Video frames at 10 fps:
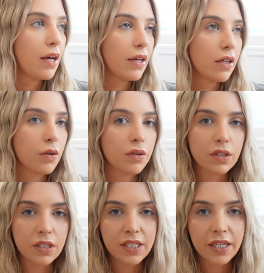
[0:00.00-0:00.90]
and you know what it's
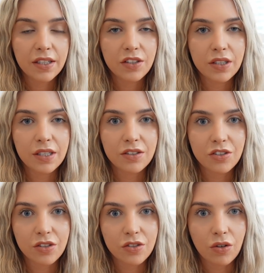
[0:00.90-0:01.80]
like taking your kids
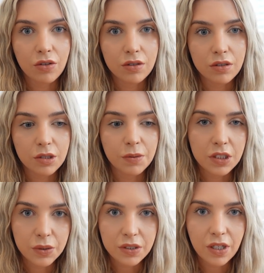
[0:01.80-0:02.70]
to the doctors,
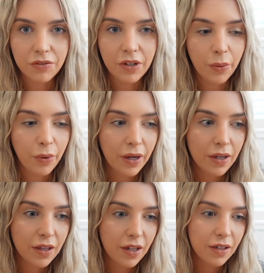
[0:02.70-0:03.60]
especially when it's half an hour away.
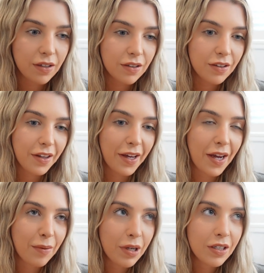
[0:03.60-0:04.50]
And then they
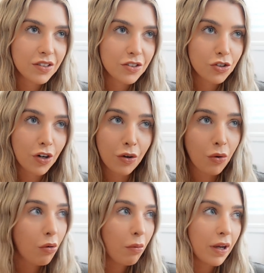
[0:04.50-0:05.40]
had been trying to
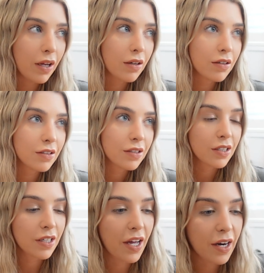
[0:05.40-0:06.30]
call me,
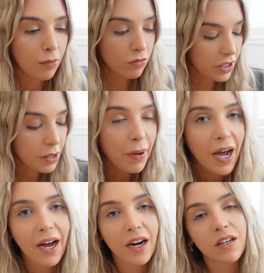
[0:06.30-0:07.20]
and I'm really
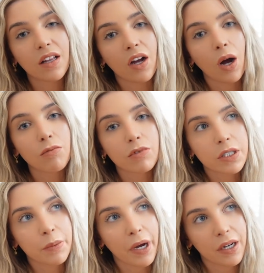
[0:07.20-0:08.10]
bad, like I'm
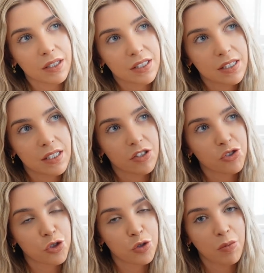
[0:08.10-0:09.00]
really bad at listening
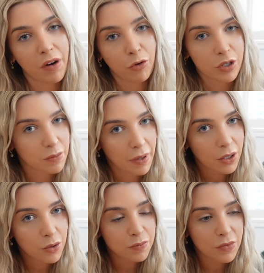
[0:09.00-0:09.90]
to my
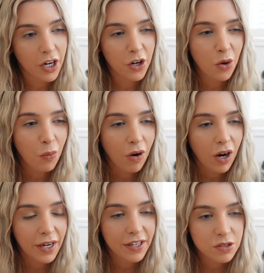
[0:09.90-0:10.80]
voicemail. I don't know
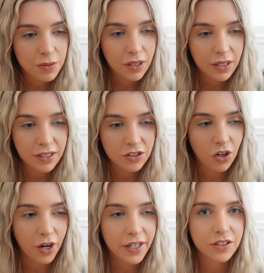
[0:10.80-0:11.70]
why, it gives me like
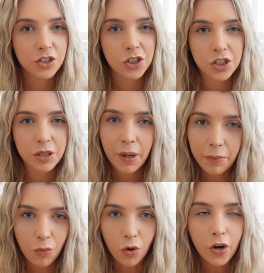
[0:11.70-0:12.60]
anxiety because it's usually
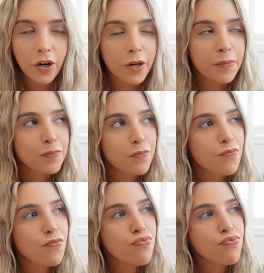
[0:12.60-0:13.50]
about work,
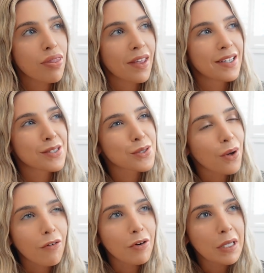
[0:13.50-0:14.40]
so
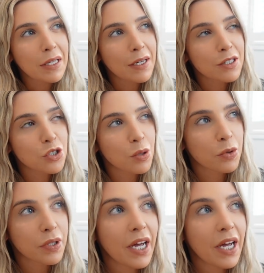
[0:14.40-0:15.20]
I really need to stop doing